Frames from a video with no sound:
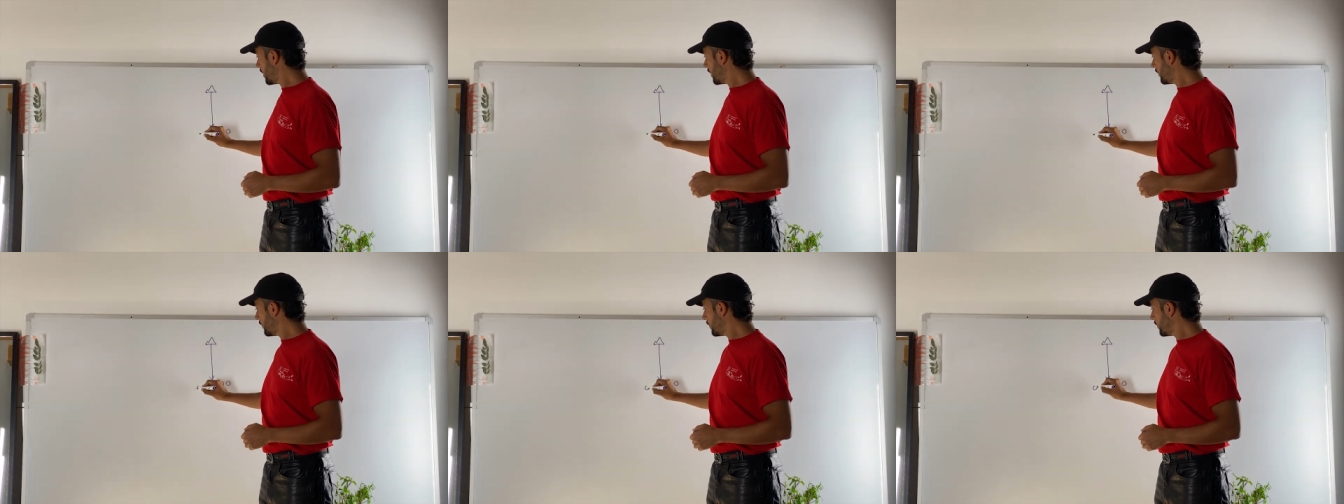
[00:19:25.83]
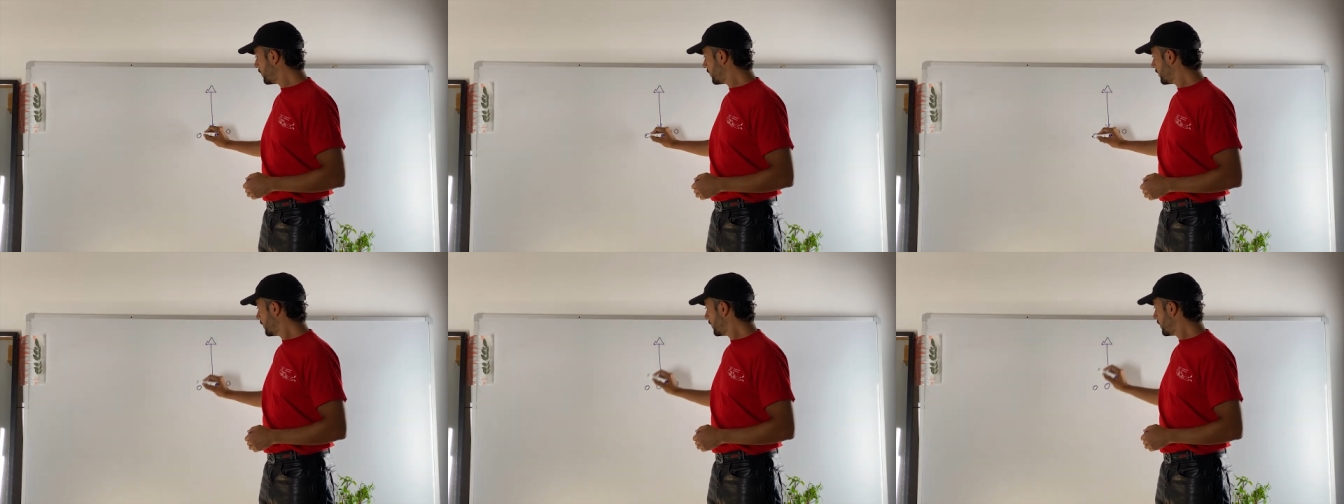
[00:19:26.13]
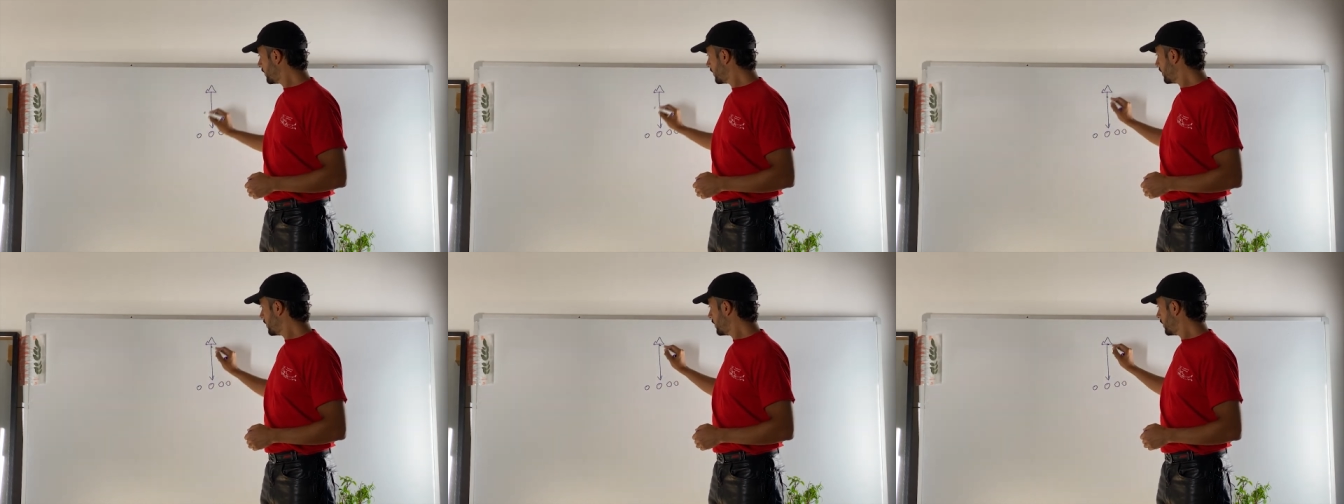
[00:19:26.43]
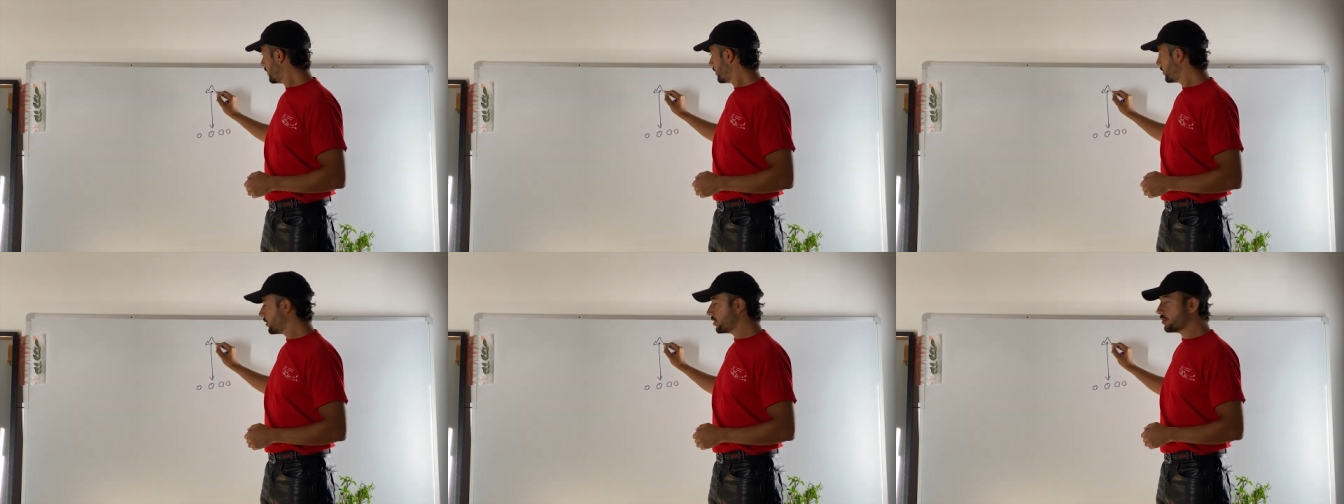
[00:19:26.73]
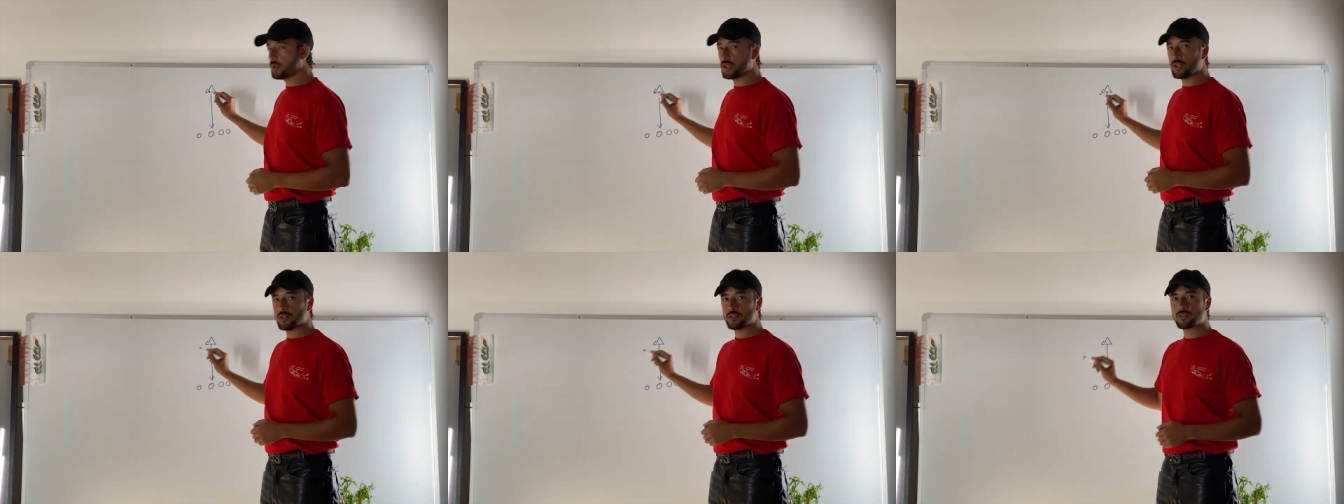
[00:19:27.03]
have
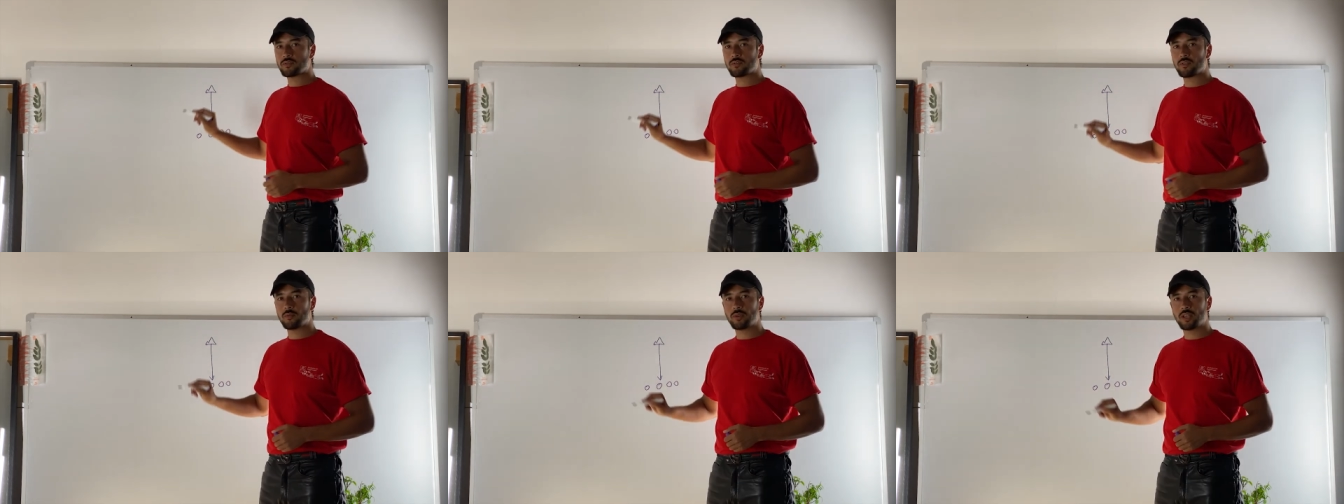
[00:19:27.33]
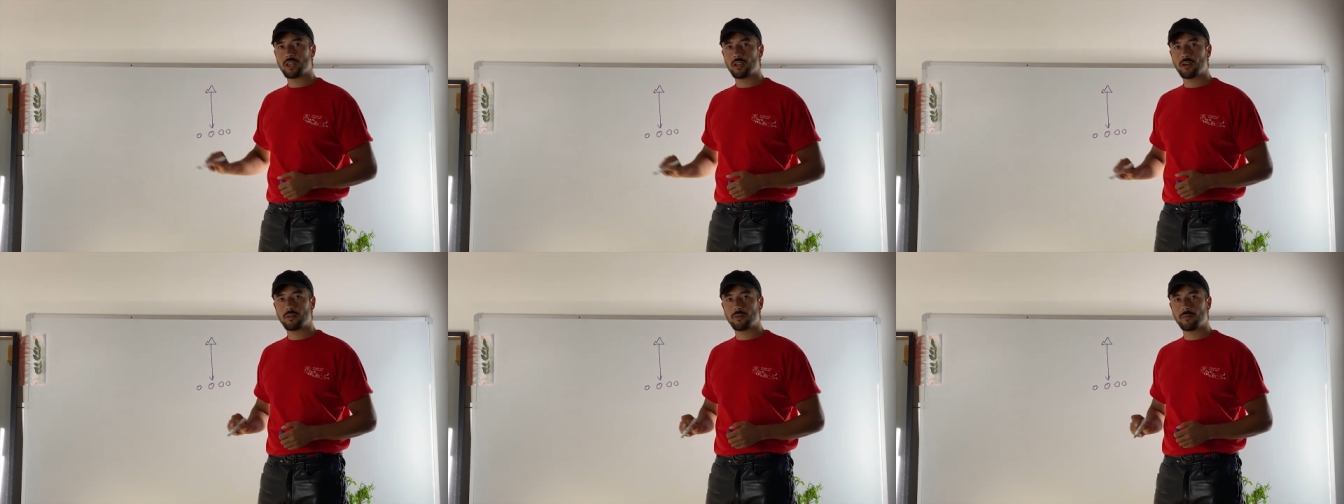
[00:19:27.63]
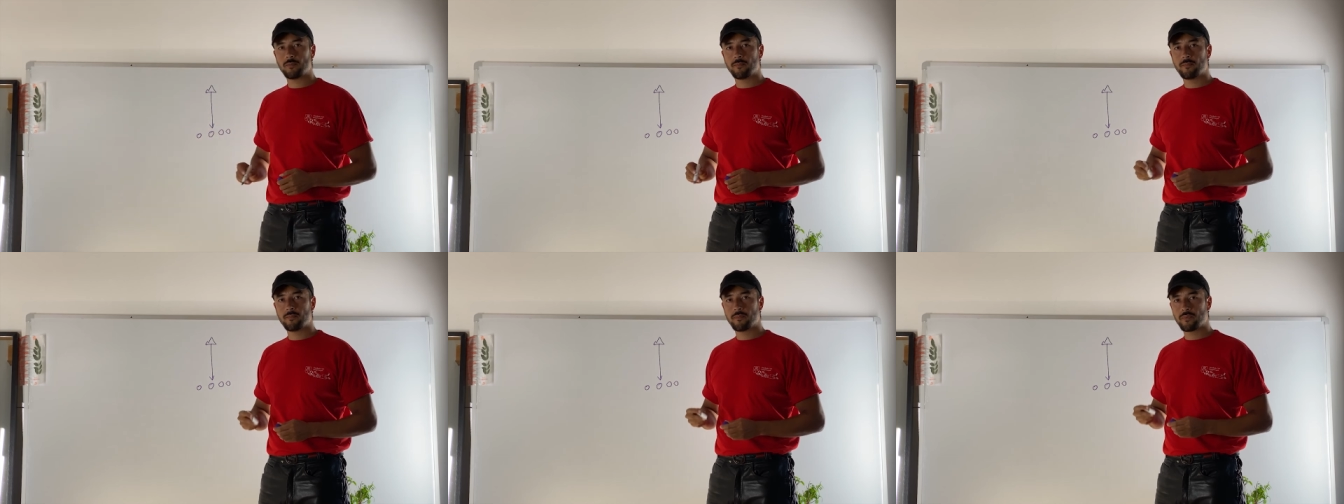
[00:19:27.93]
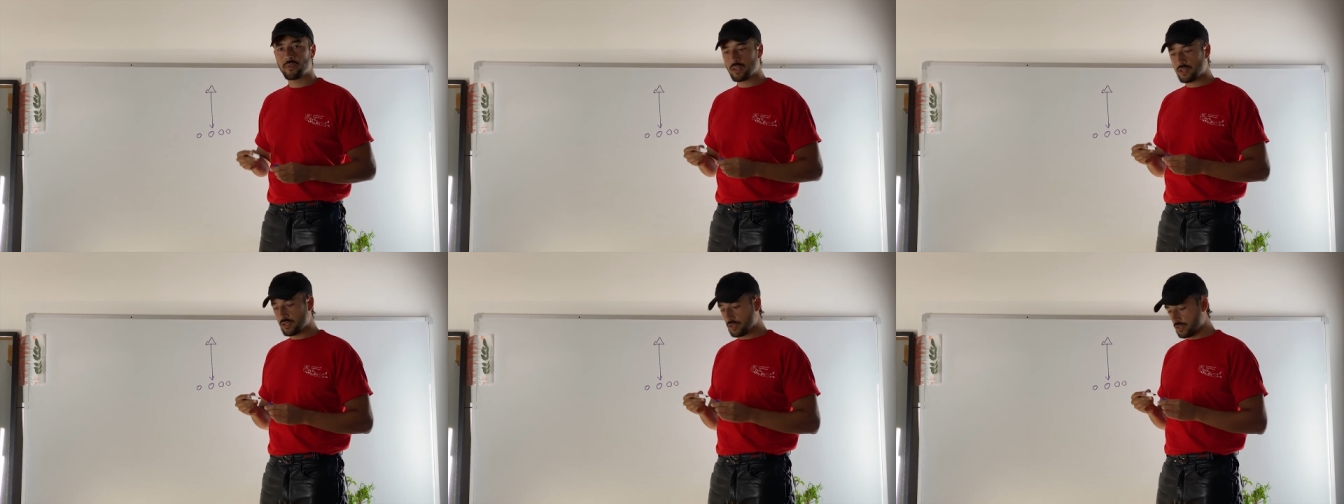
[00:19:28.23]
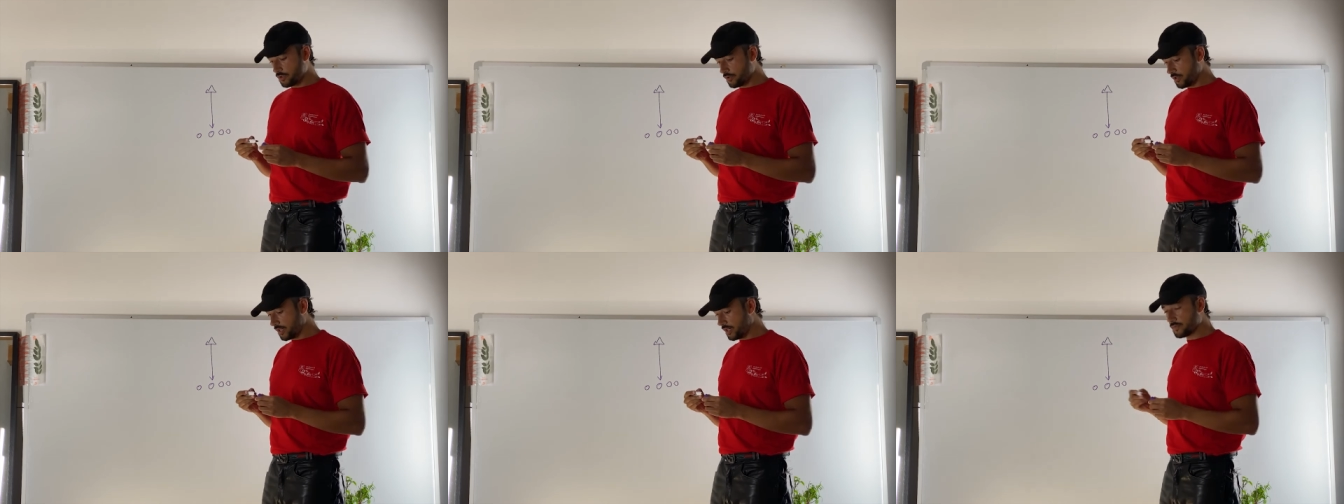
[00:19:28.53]
dominance from here.
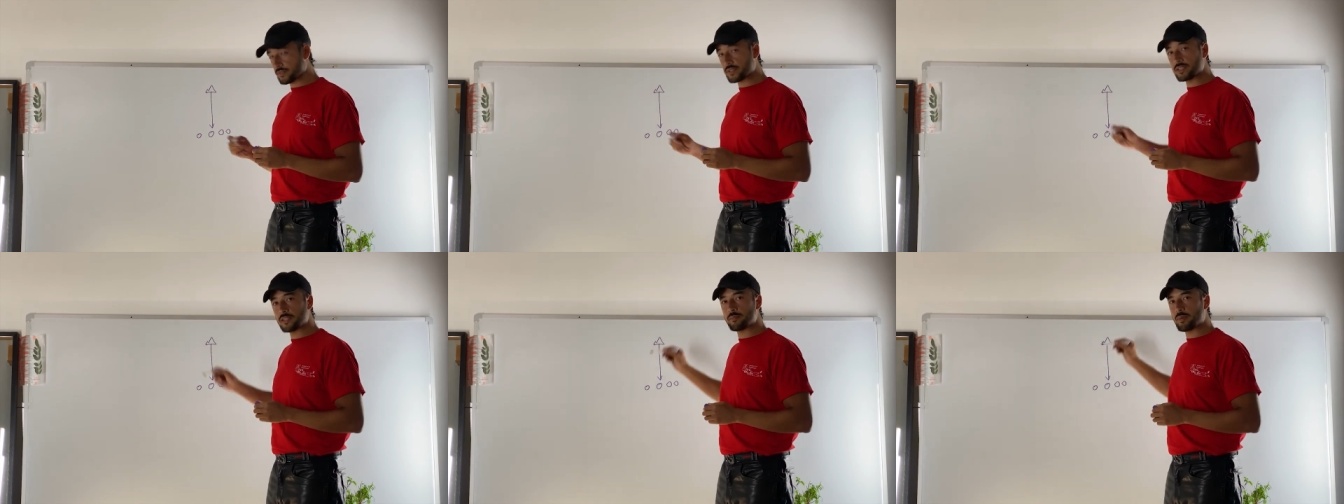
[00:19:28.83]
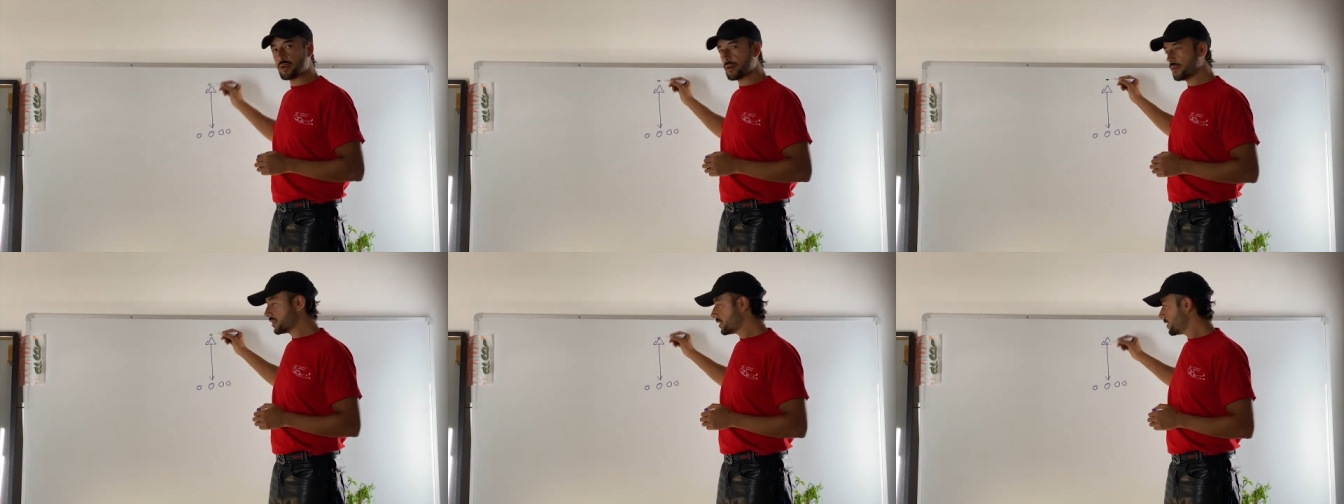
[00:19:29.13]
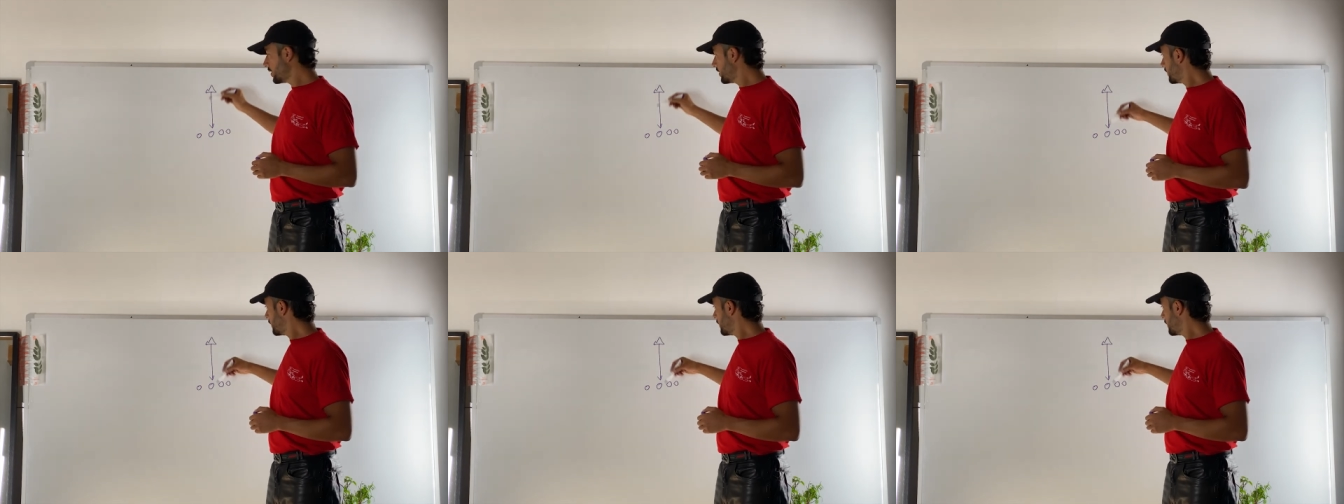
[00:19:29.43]
You have disparity.